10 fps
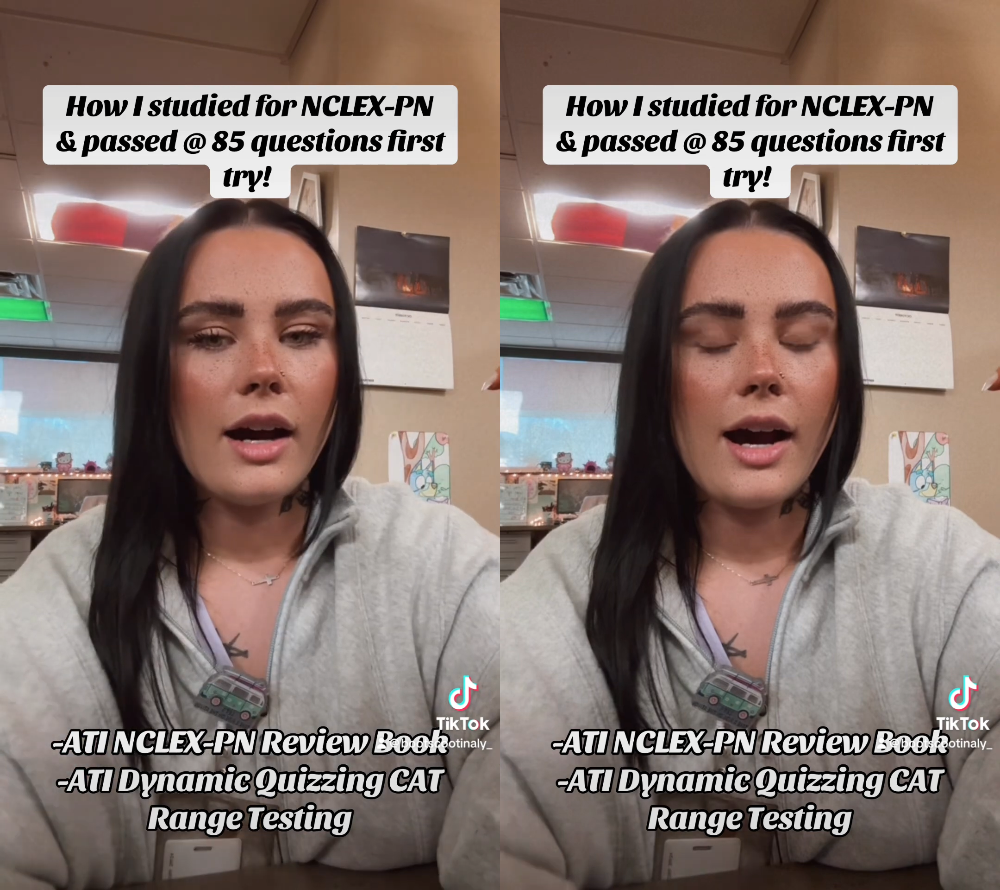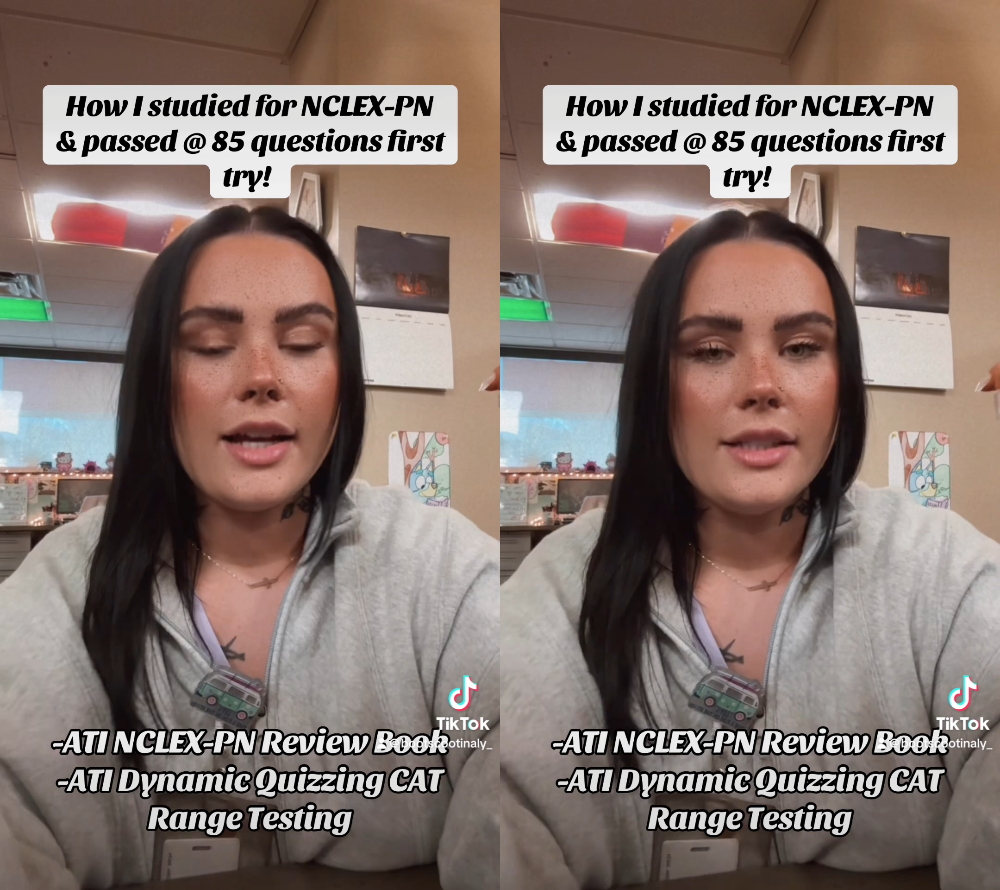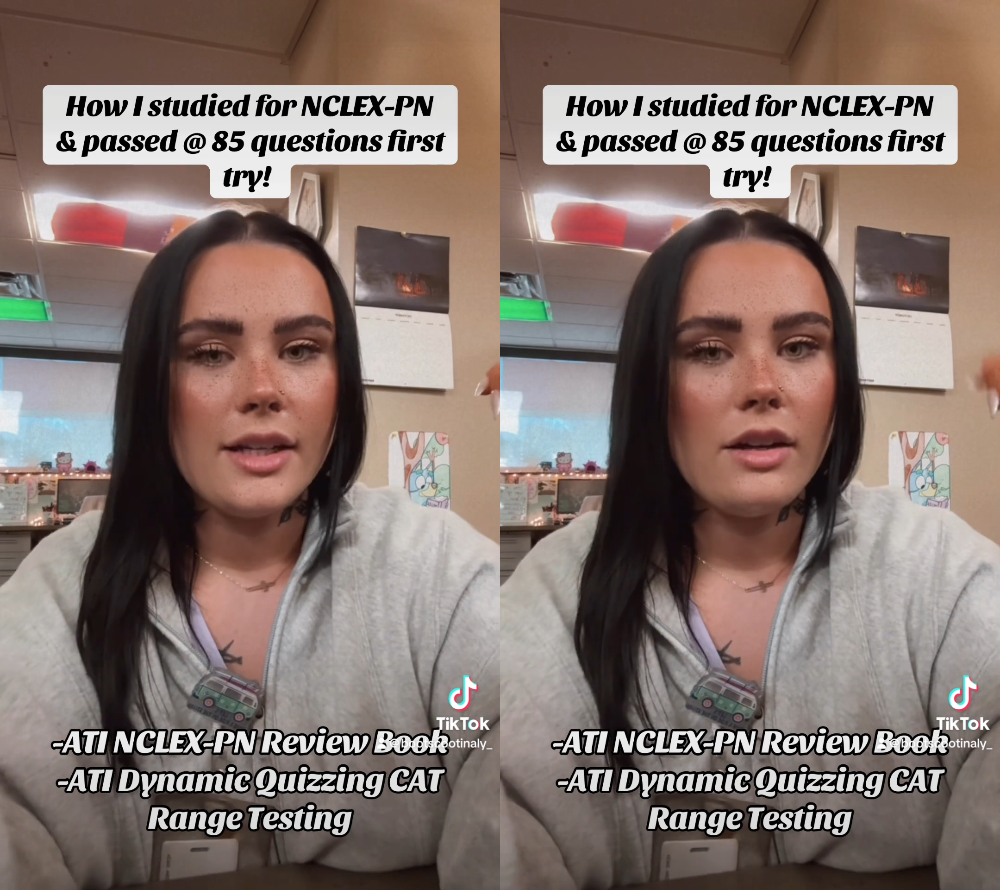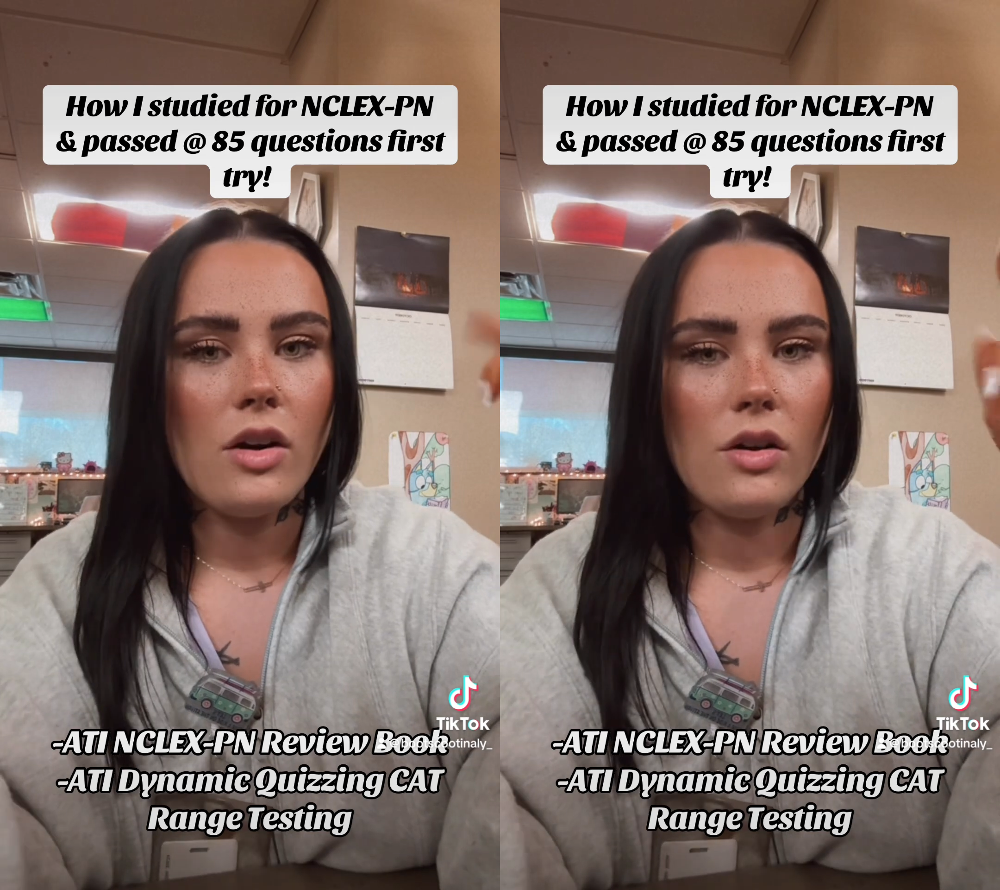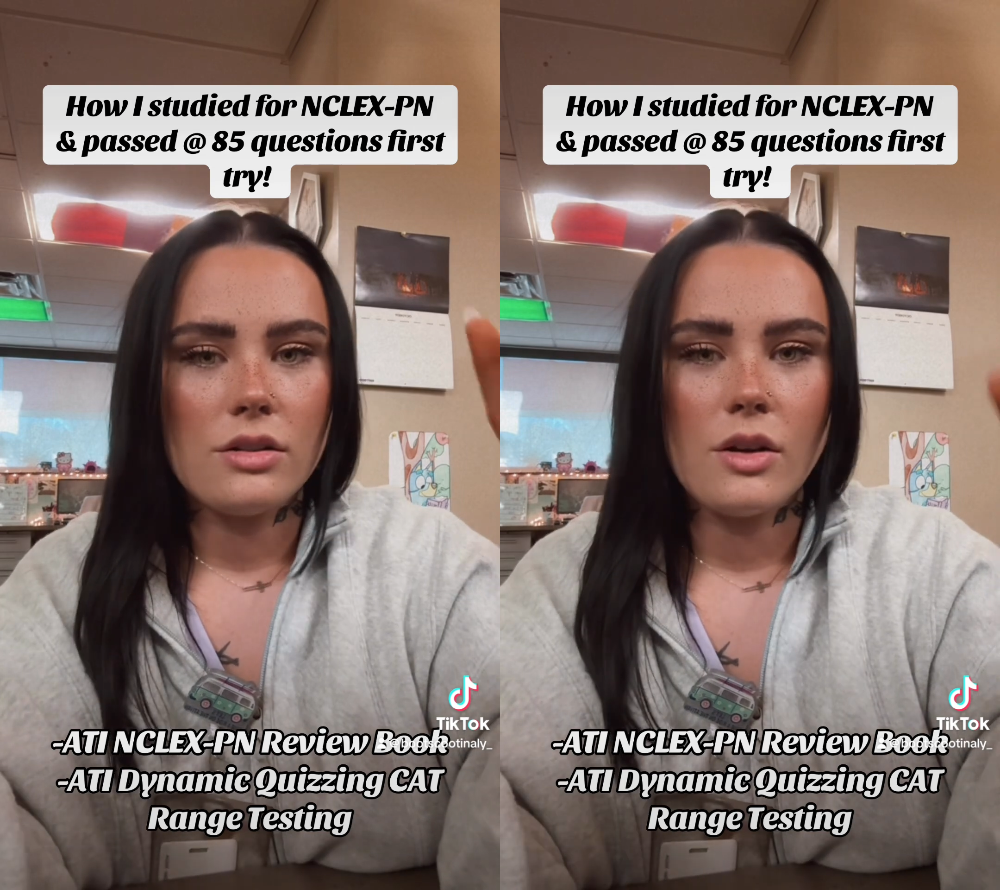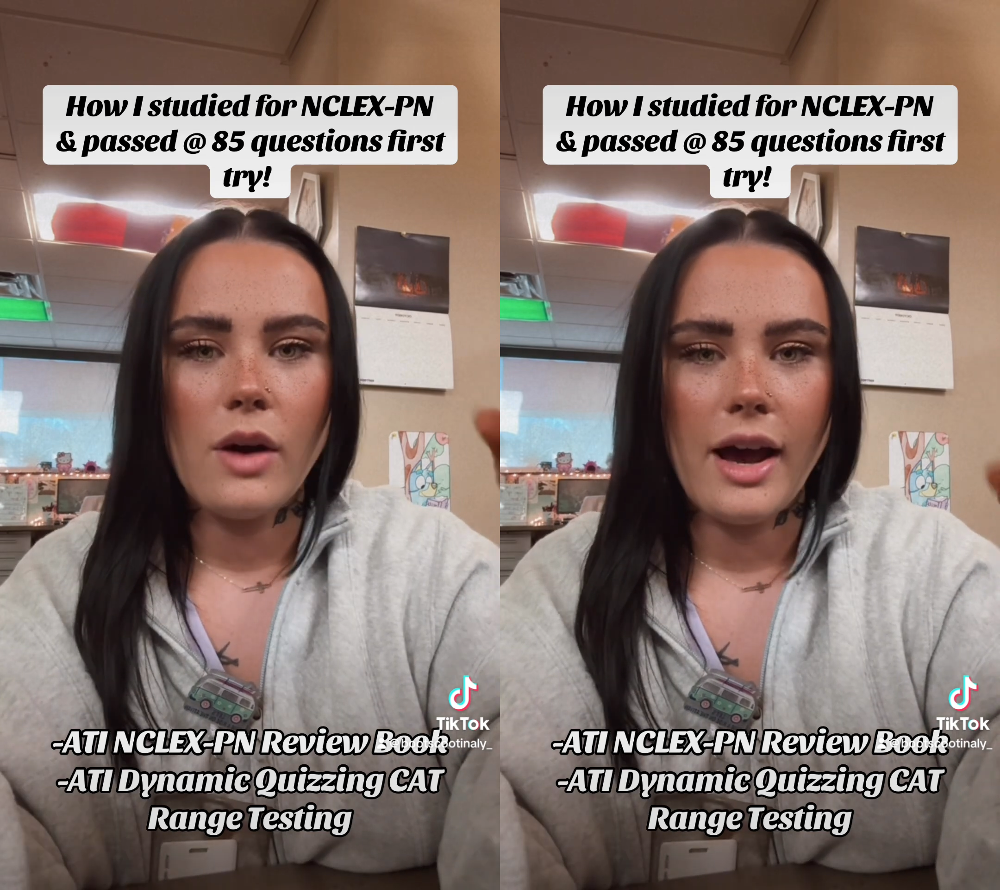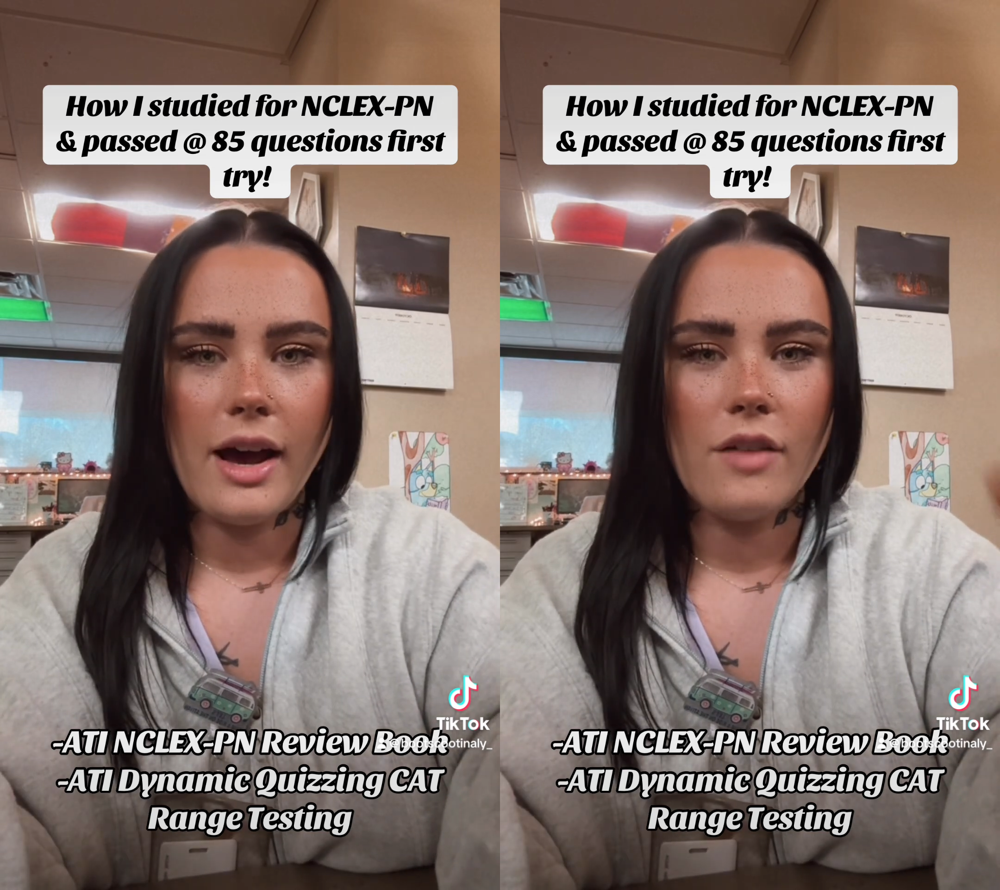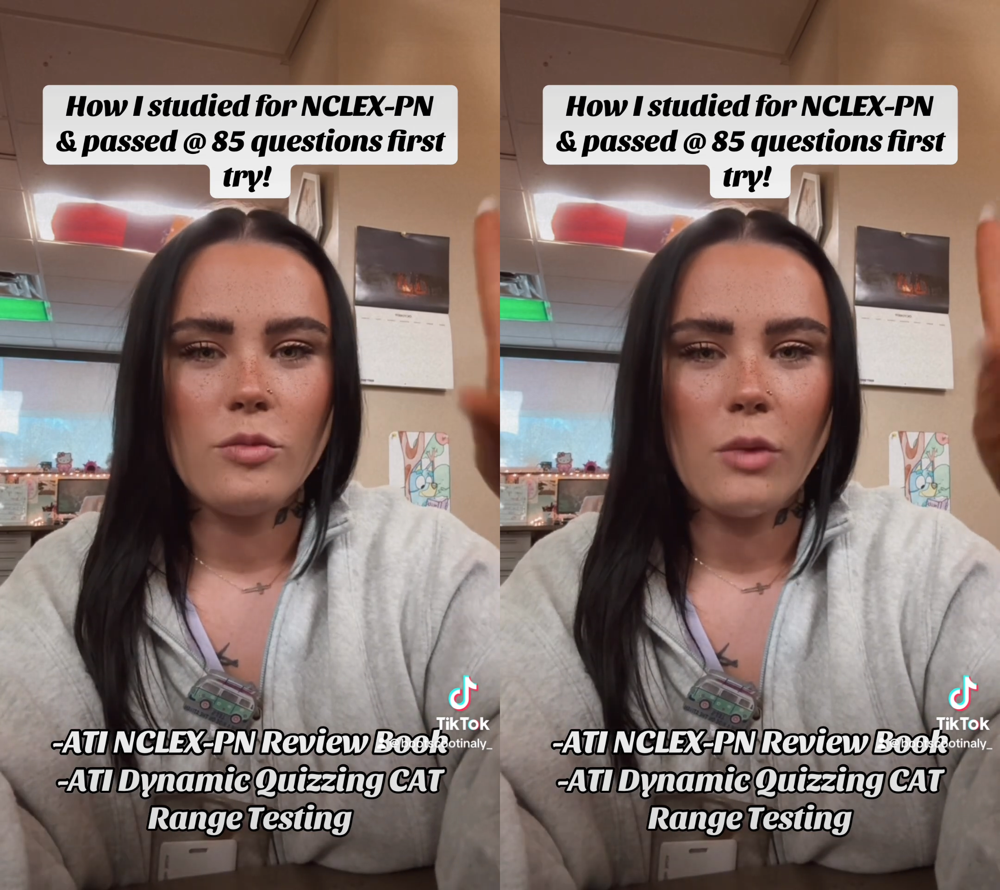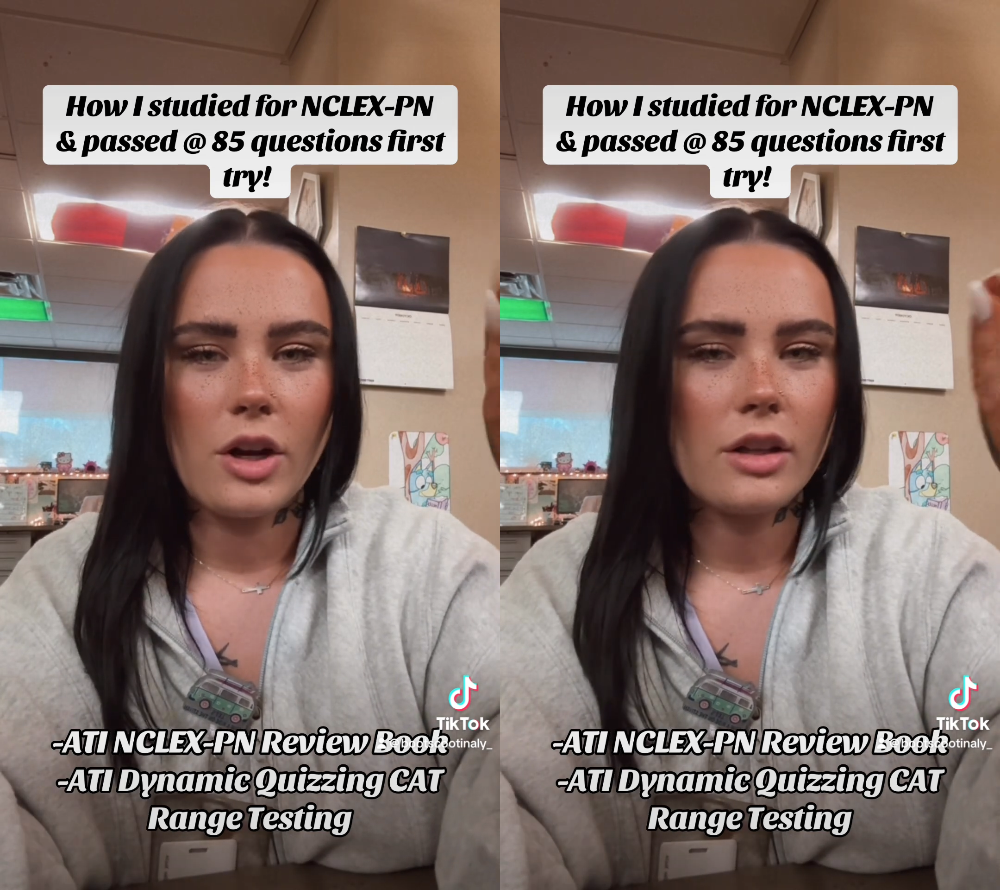I did also have Mark